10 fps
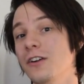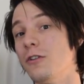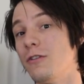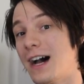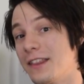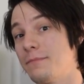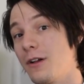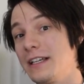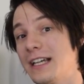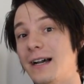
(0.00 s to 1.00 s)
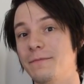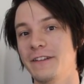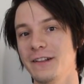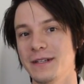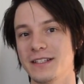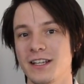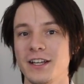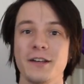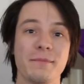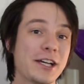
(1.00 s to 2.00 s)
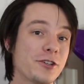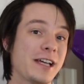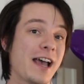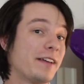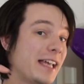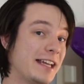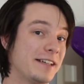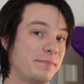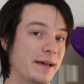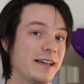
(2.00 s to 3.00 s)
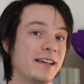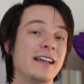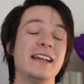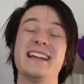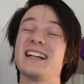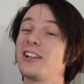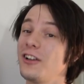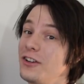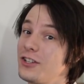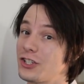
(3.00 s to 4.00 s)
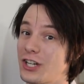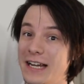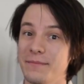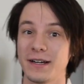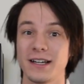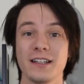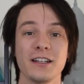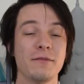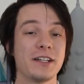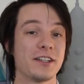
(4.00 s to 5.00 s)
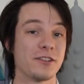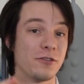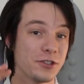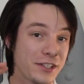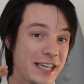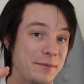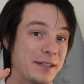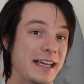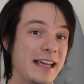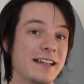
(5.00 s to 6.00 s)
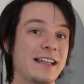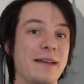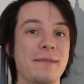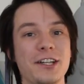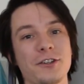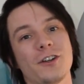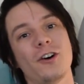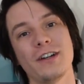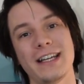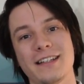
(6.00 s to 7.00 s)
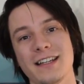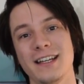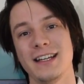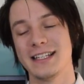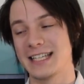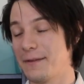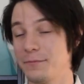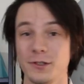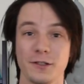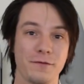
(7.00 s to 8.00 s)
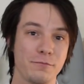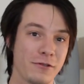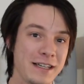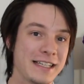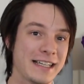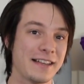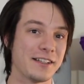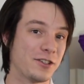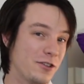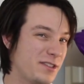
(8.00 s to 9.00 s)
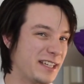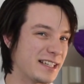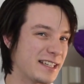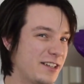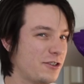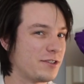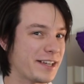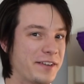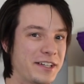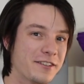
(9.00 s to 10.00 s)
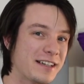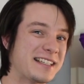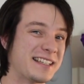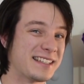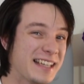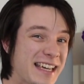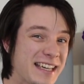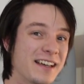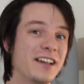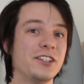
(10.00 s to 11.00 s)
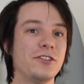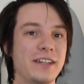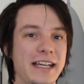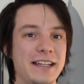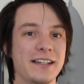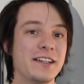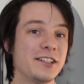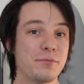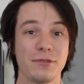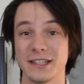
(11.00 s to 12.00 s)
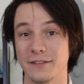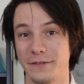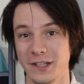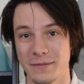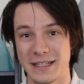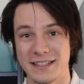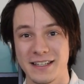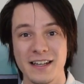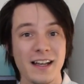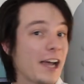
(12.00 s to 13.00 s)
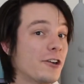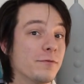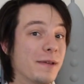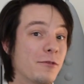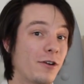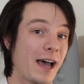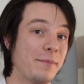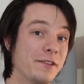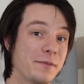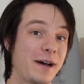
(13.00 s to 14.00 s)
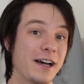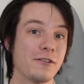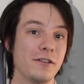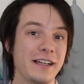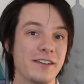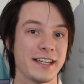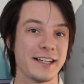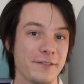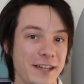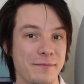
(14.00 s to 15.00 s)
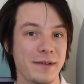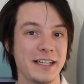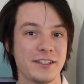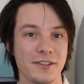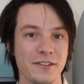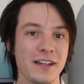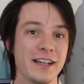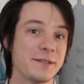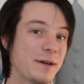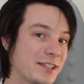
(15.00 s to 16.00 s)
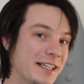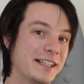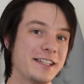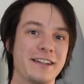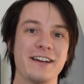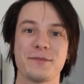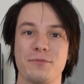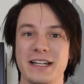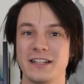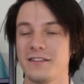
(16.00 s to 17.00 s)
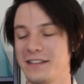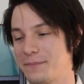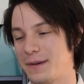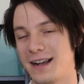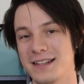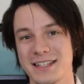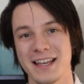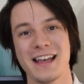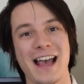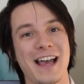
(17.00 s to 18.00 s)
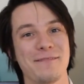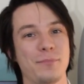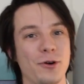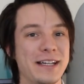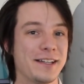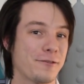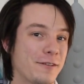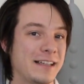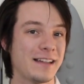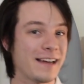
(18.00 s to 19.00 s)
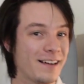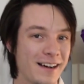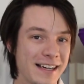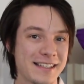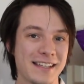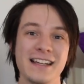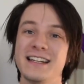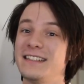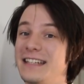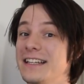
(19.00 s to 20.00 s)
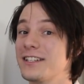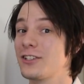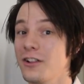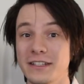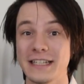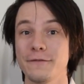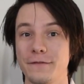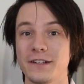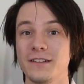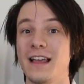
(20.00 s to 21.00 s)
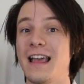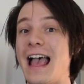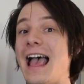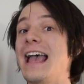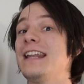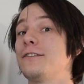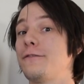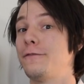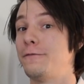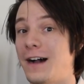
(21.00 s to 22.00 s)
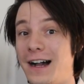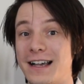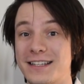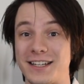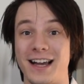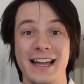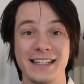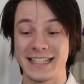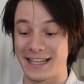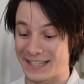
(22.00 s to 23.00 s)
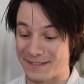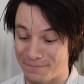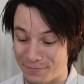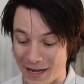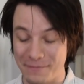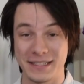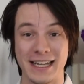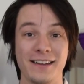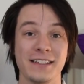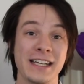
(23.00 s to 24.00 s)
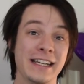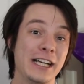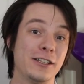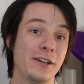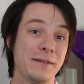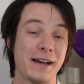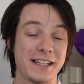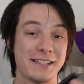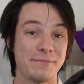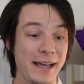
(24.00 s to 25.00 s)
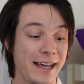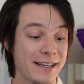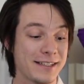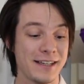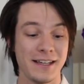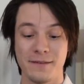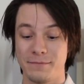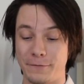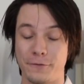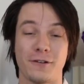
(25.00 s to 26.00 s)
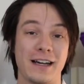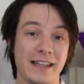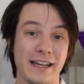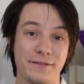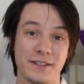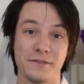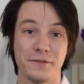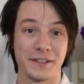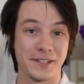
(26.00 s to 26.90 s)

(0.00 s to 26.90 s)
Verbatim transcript: or other polycarb filaments, make sure you have a heated bed, enclosed chamber, which is also keeping the heat in, and make sure your hot end is capable of printing at the 260, 270 degrees C you need to print the filament. I couldn't be more happy with the part quality I was getting off the Up Mini 2, especially considering I was printing a lot of these parts at 0.3 layer heights, near solid infill, and fast. I had to get them pumped out, including my spares, before I left for the